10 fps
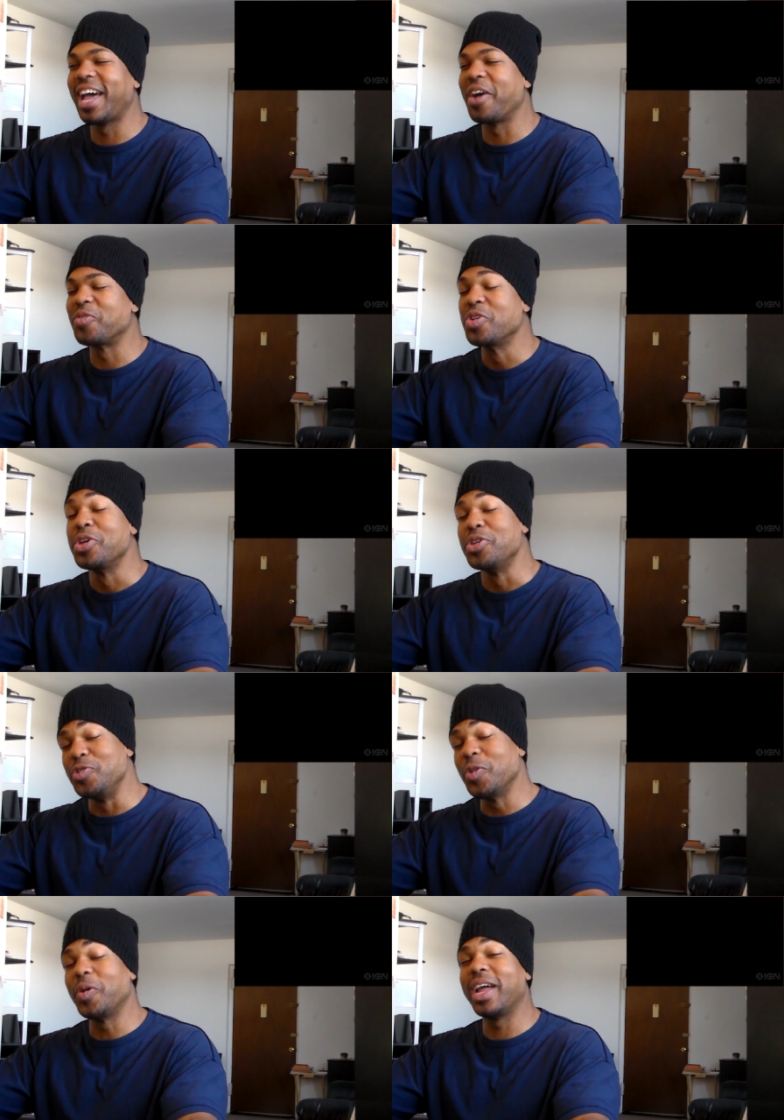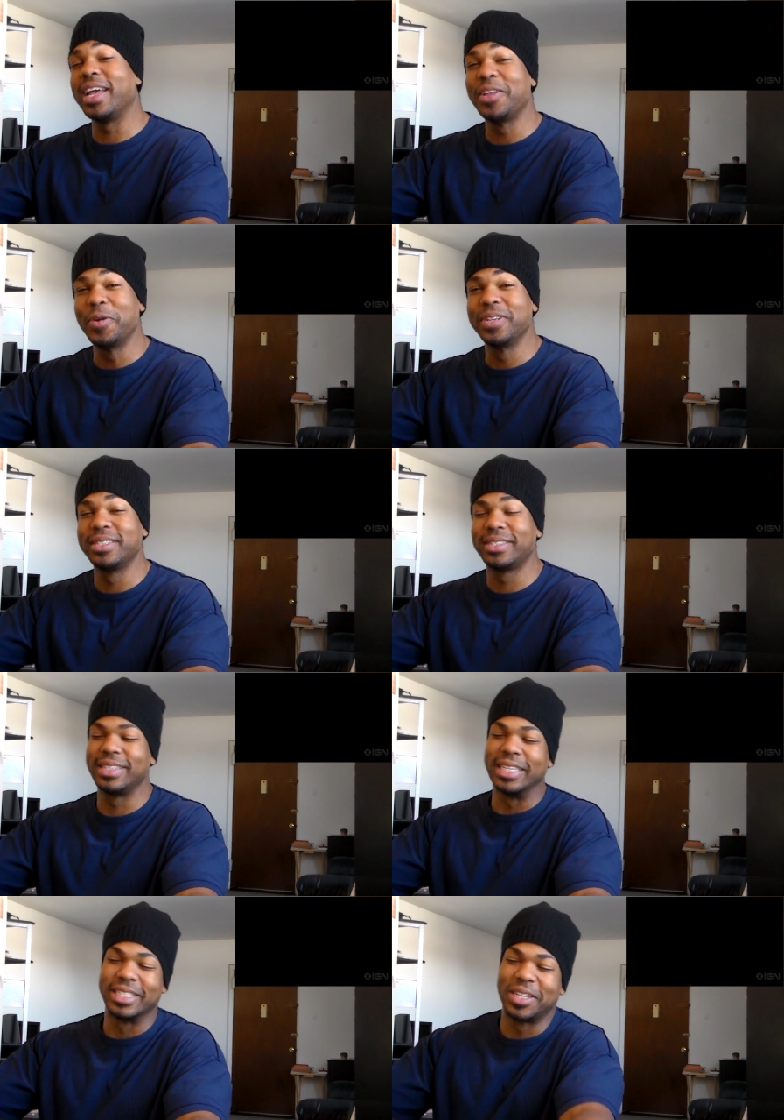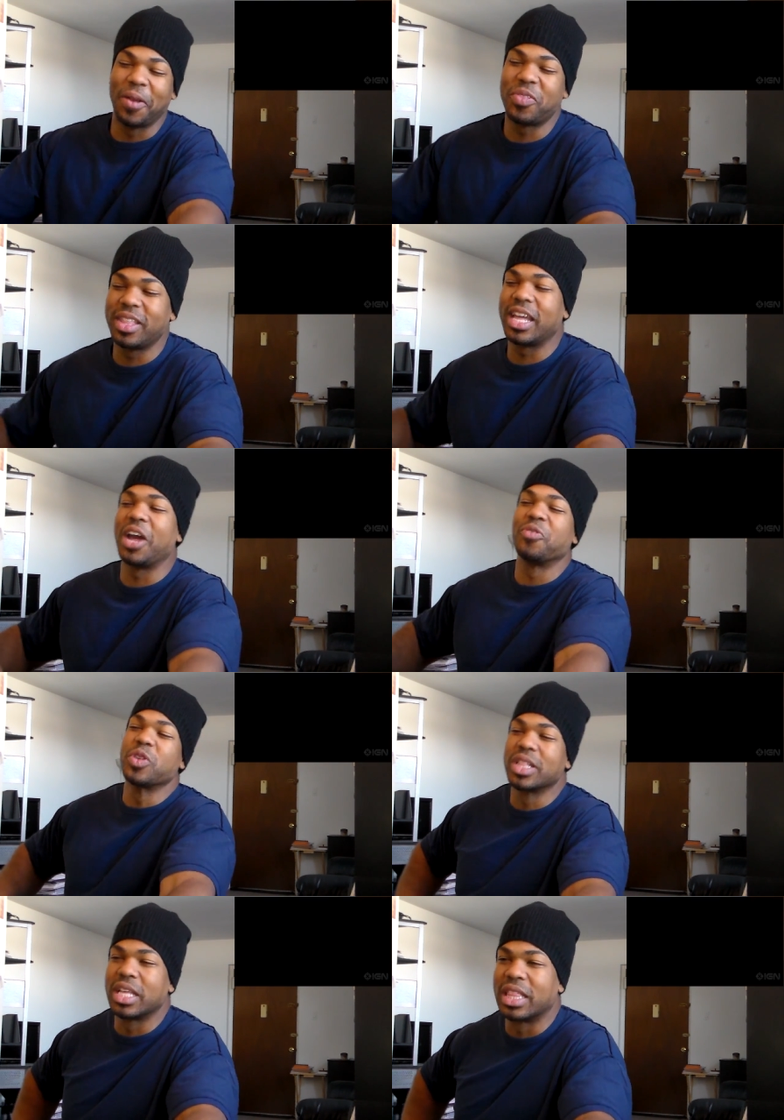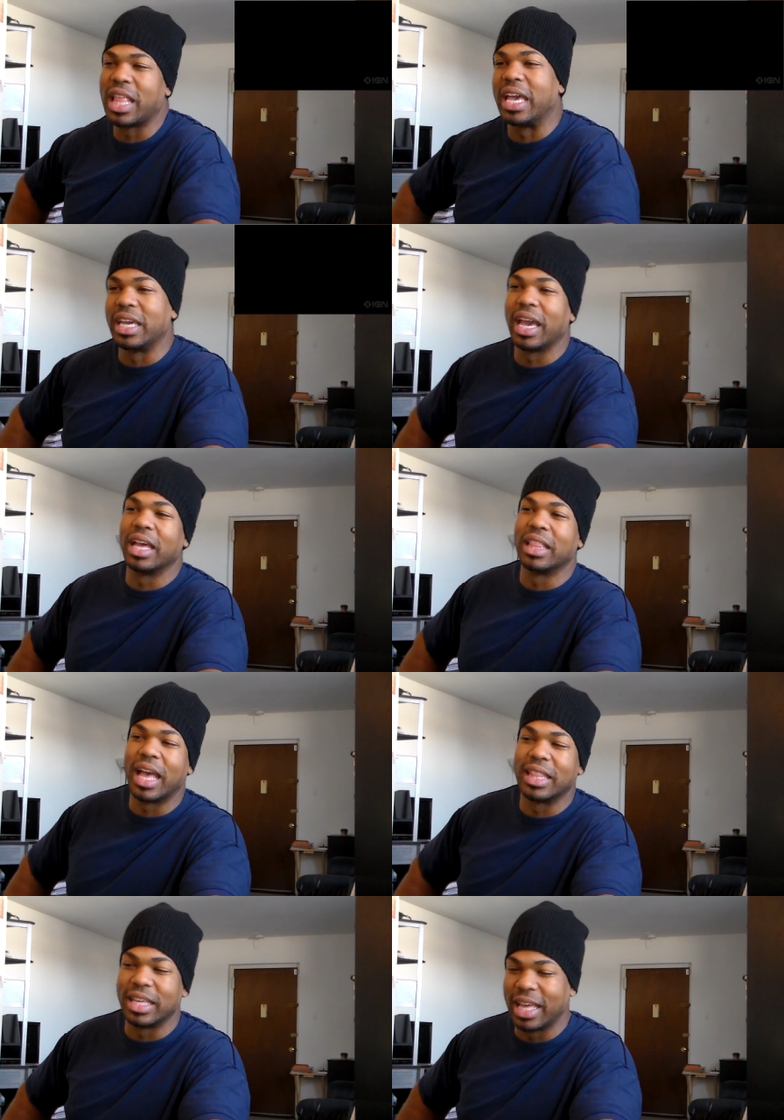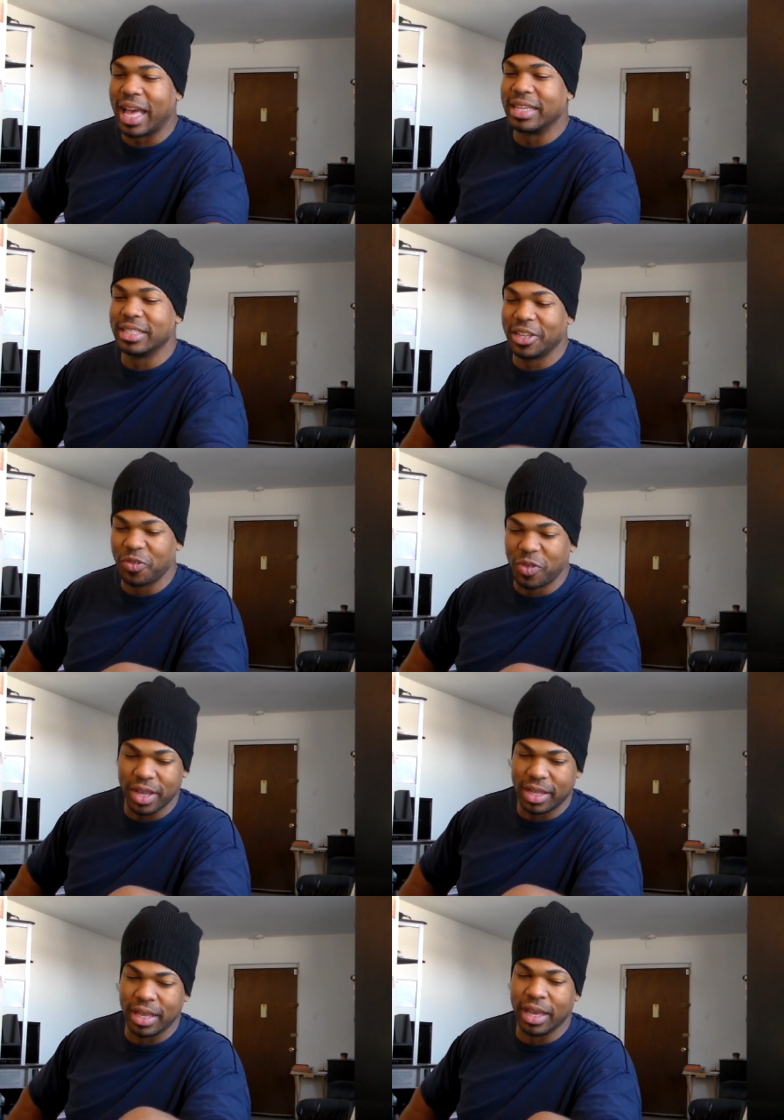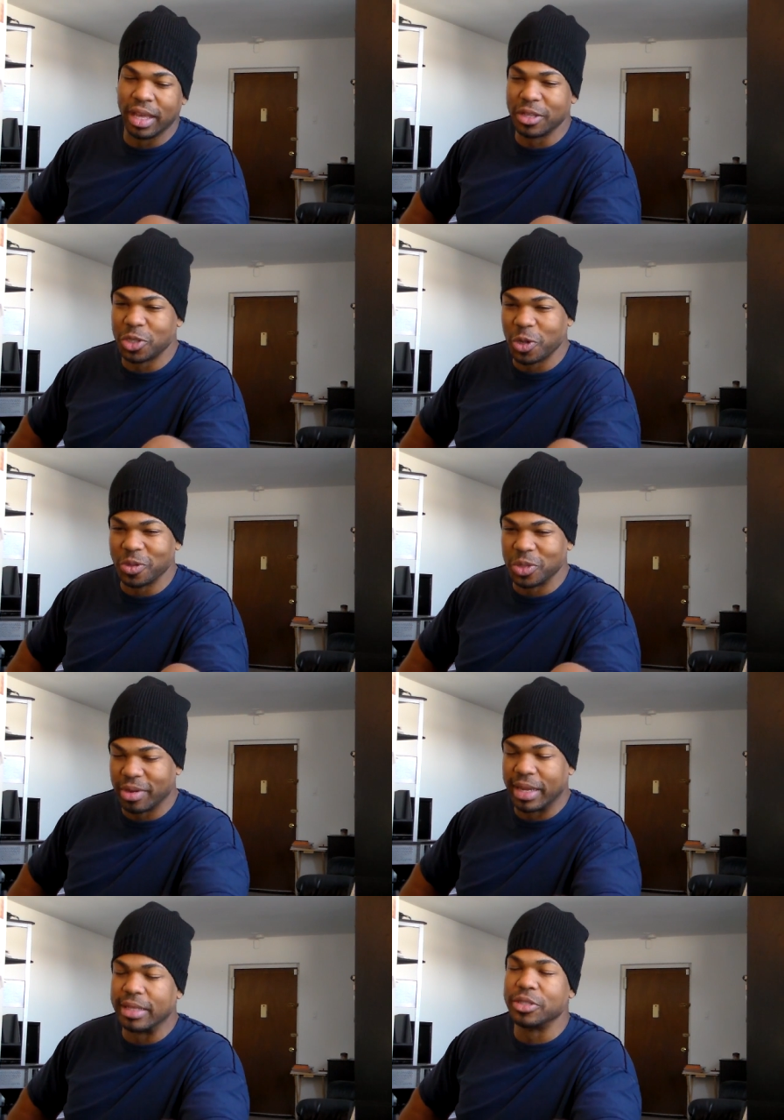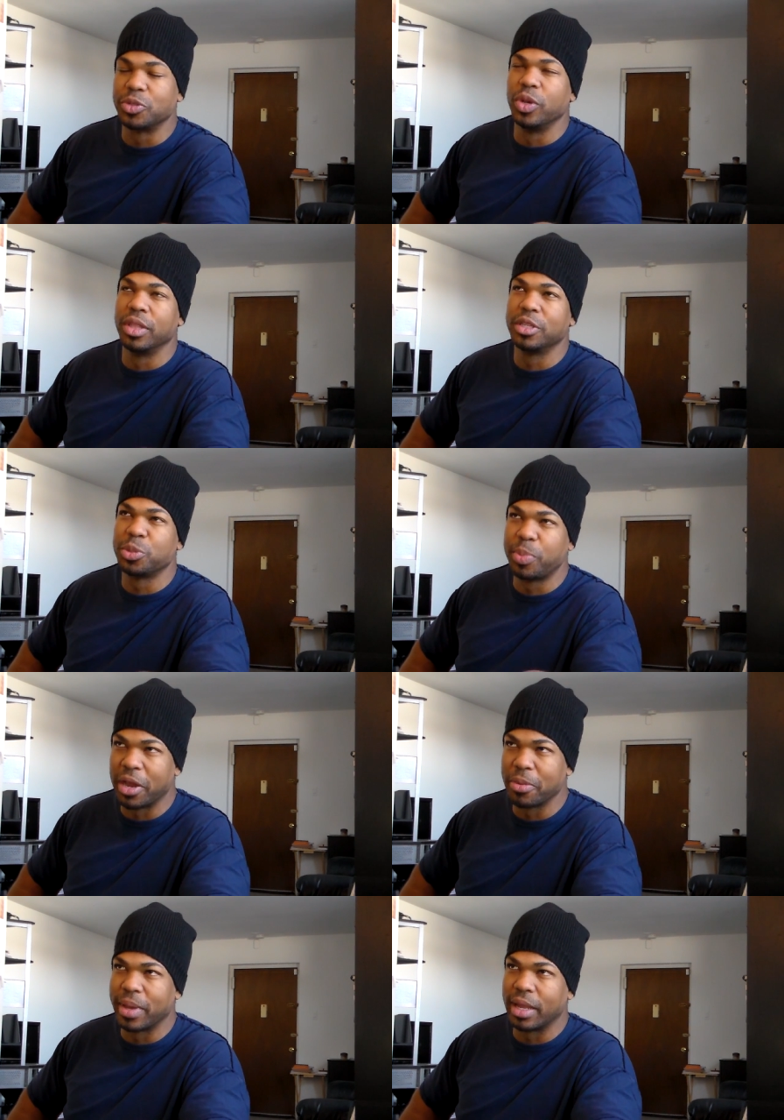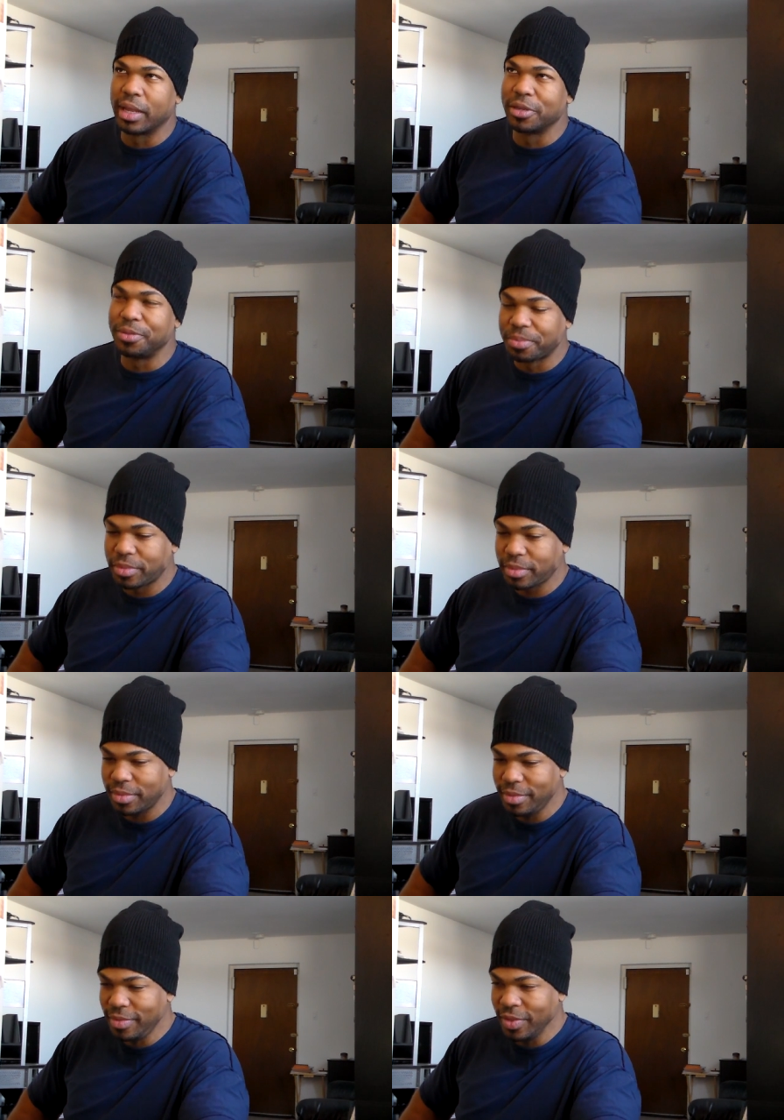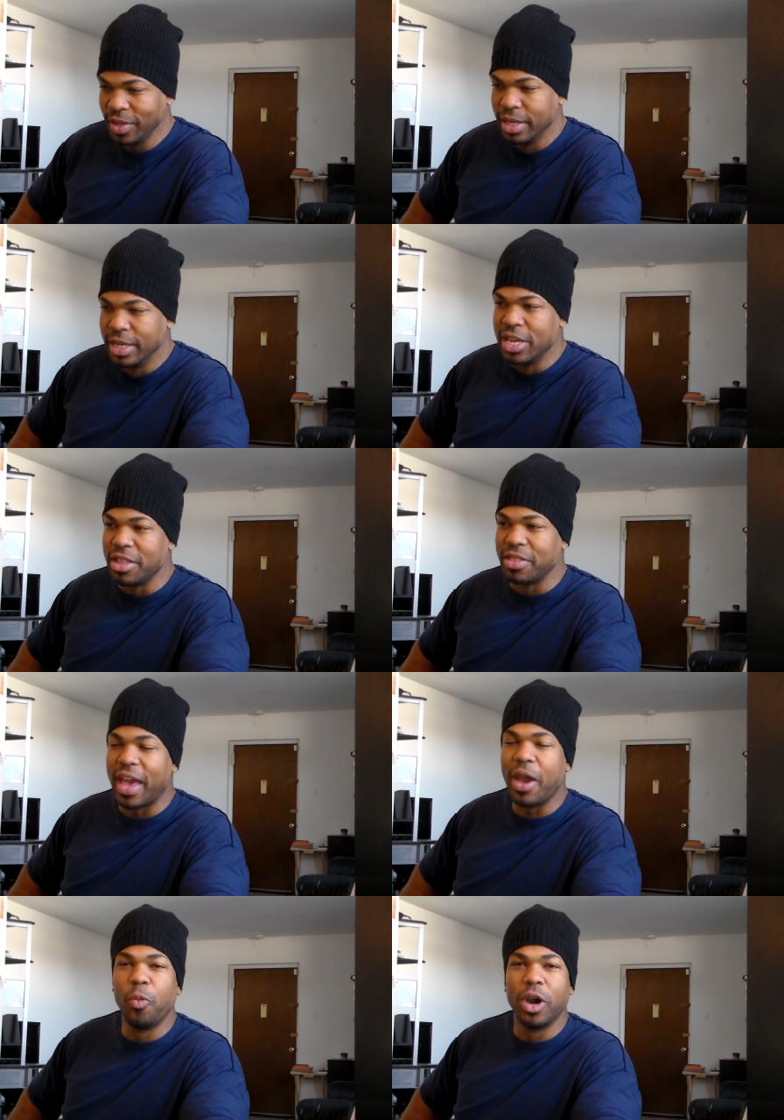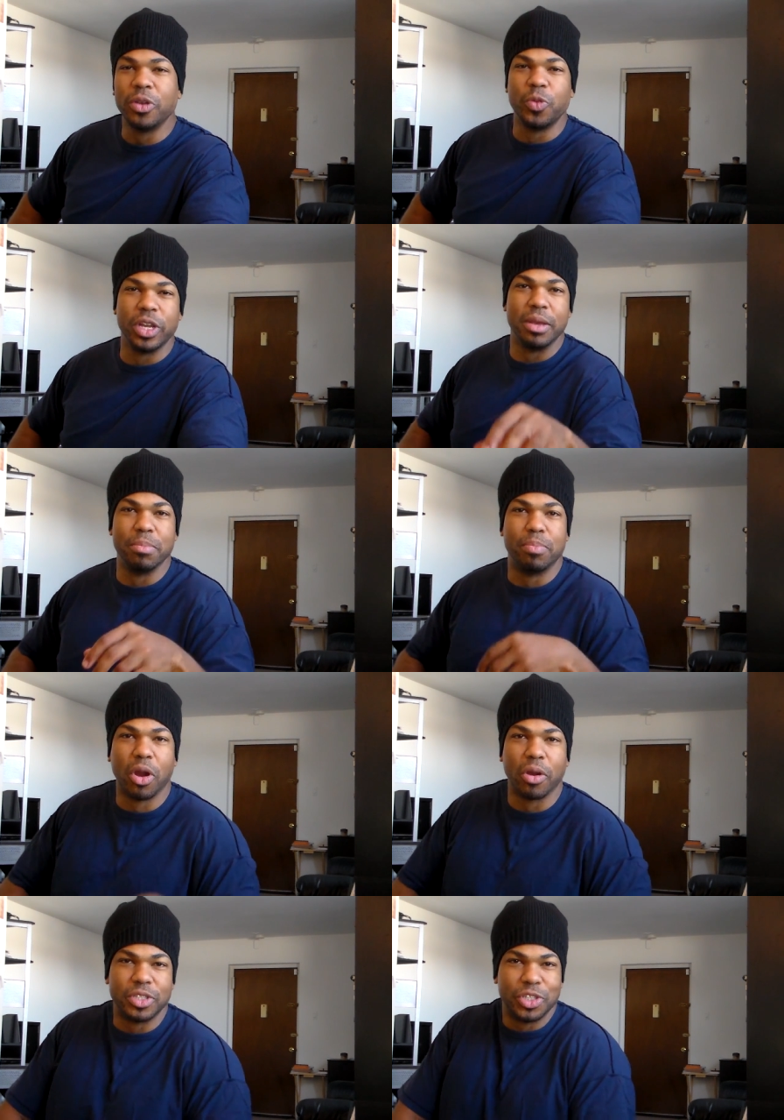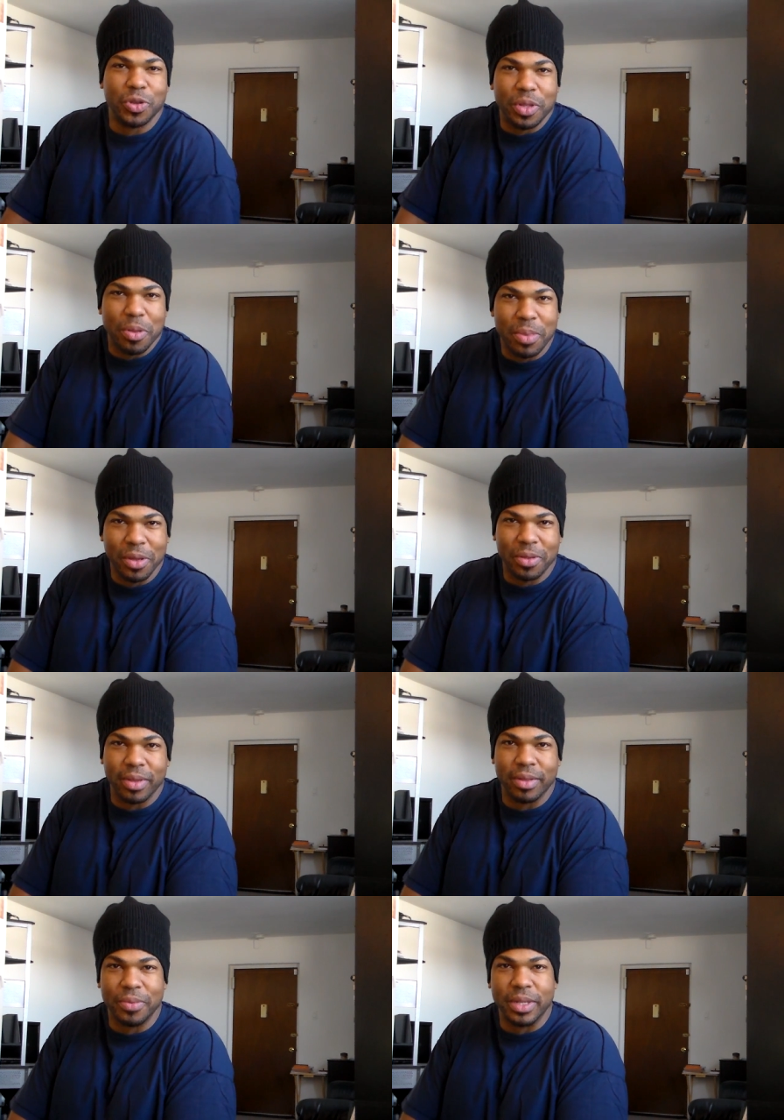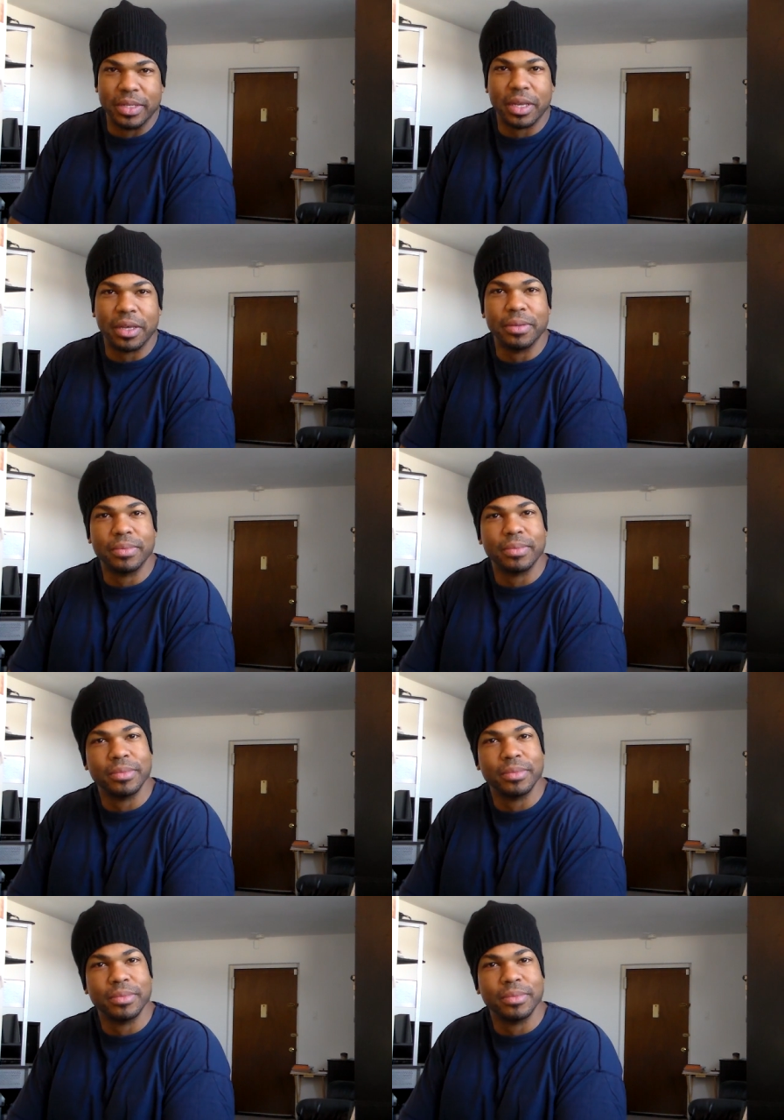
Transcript: that I, you know what I noticed? There's something that I really like how a lot of the guys that have cut together certain trailers with Spider-Man in it. That one with him perched on the building. He's like,